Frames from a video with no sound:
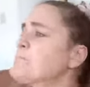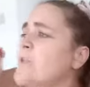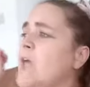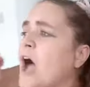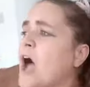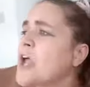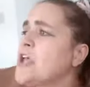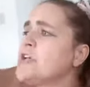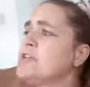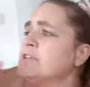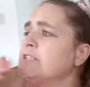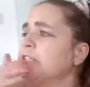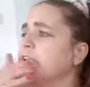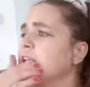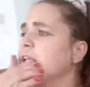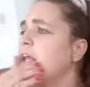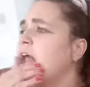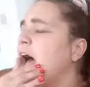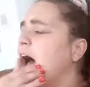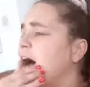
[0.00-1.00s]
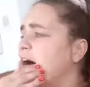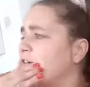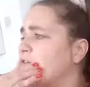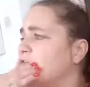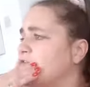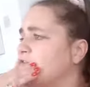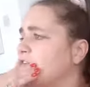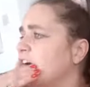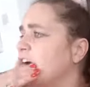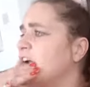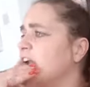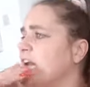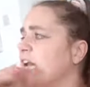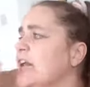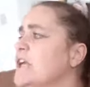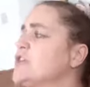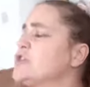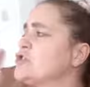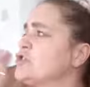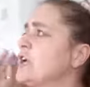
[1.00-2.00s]
I used to love
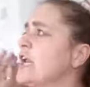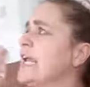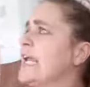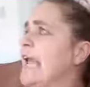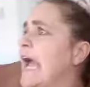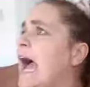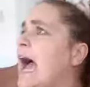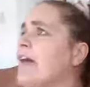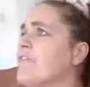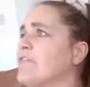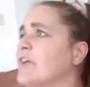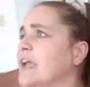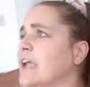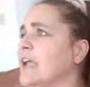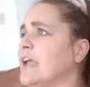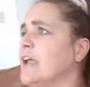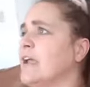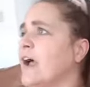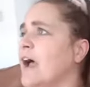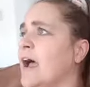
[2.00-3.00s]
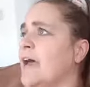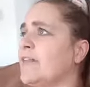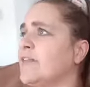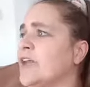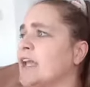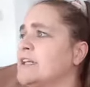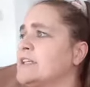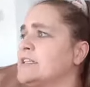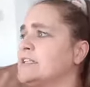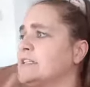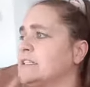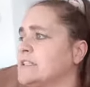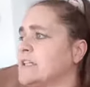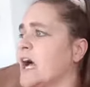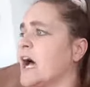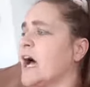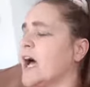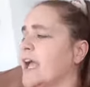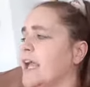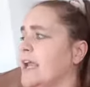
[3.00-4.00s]
literally having at the end of the
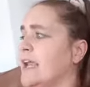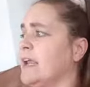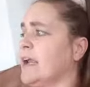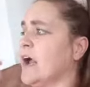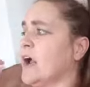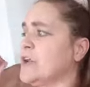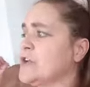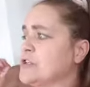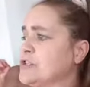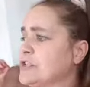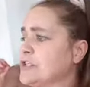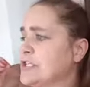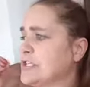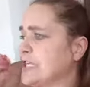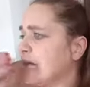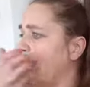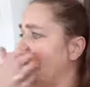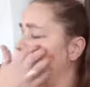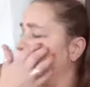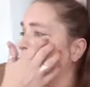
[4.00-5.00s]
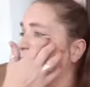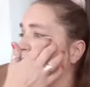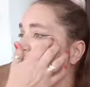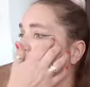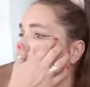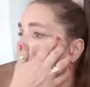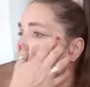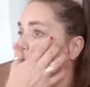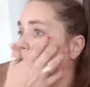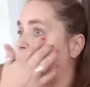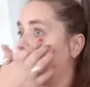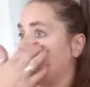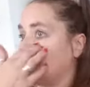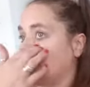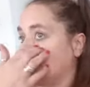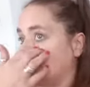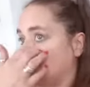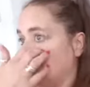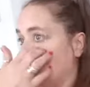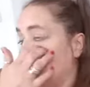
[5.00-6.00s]
day, I used to save
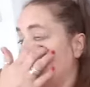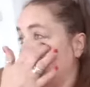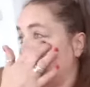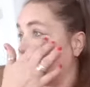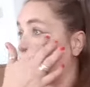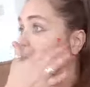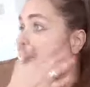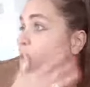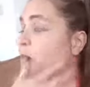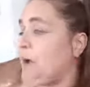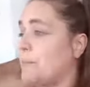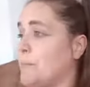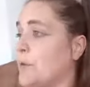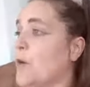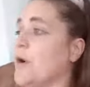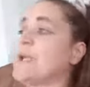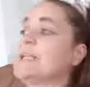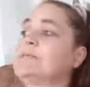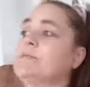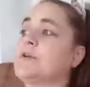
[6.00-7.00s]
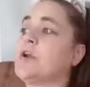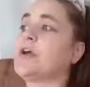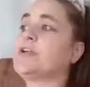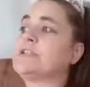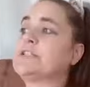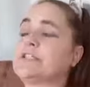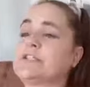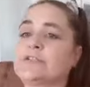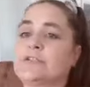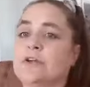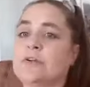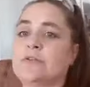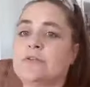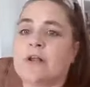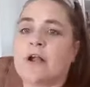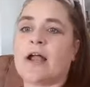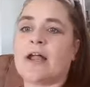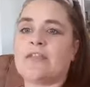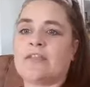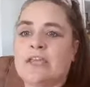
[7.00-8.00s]
some some of my points when I used to do the,
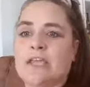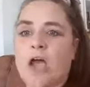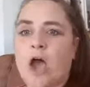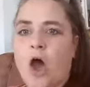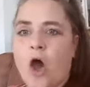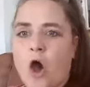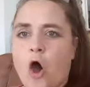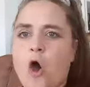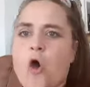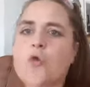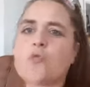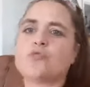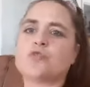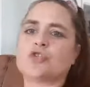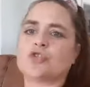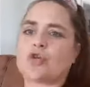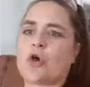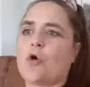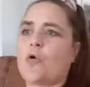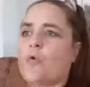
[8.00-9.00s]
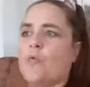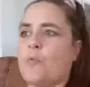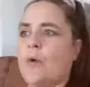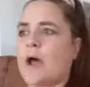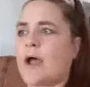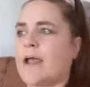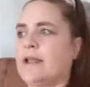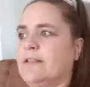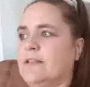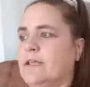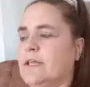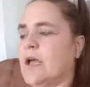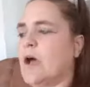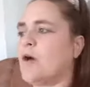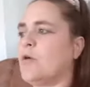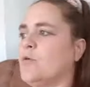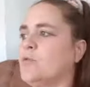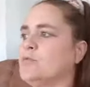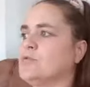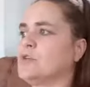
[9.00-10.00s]
like the old school way, the
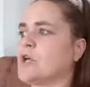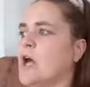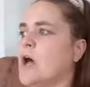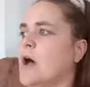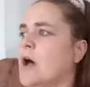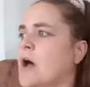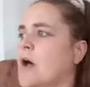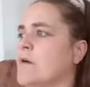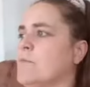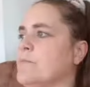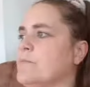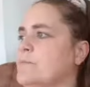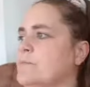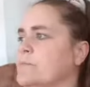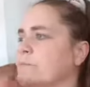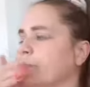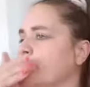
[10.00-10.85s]
old um